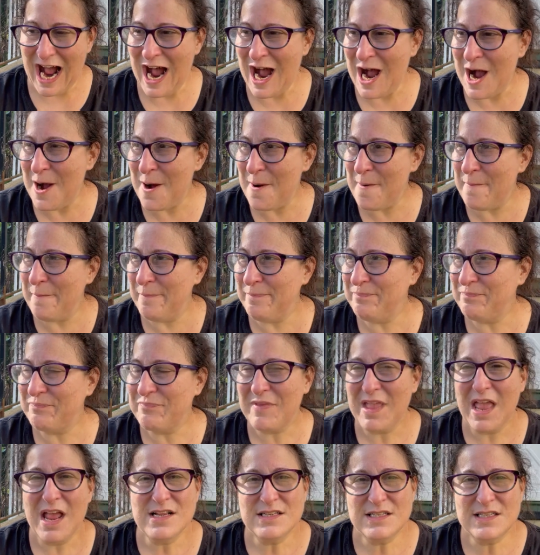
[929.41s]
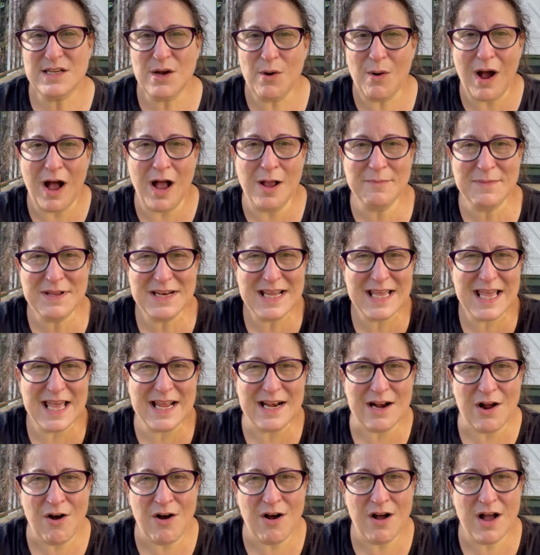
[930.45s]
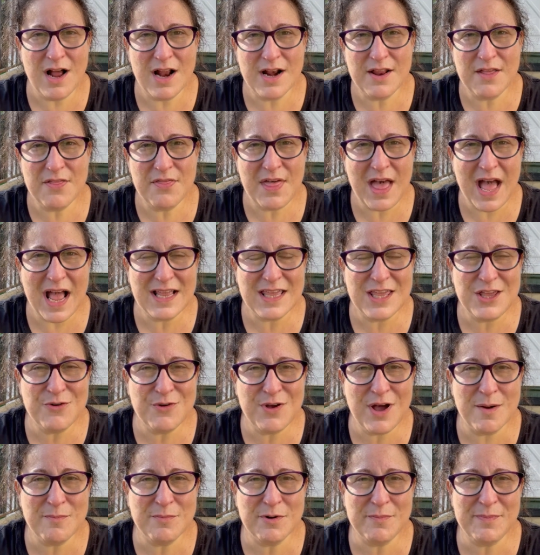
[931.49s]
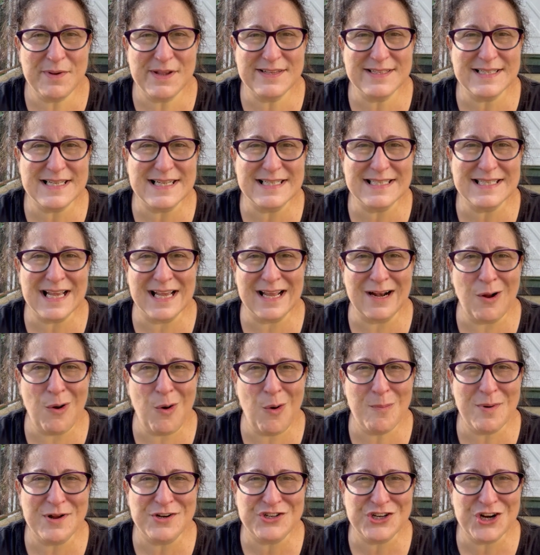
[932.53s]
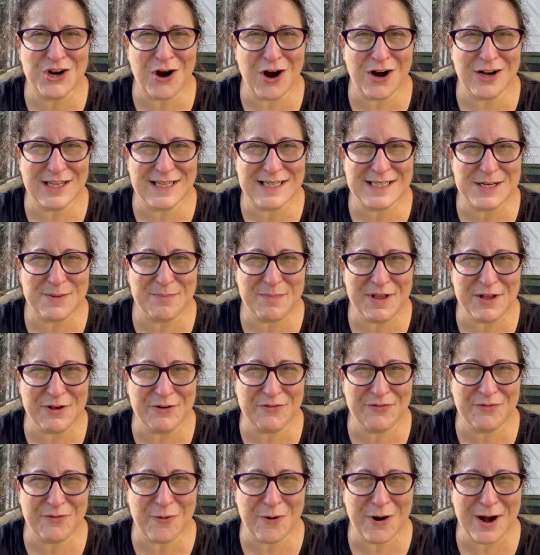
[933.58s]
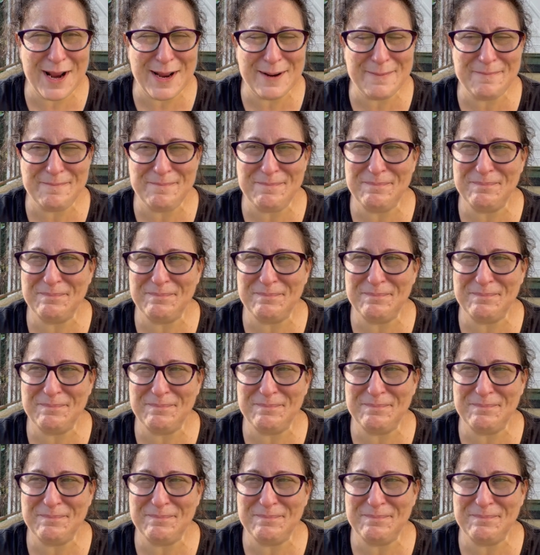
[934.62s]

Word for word: Um, so I'm gonna get on that cucumber business. I got a whole bunch of garlic to peel for it.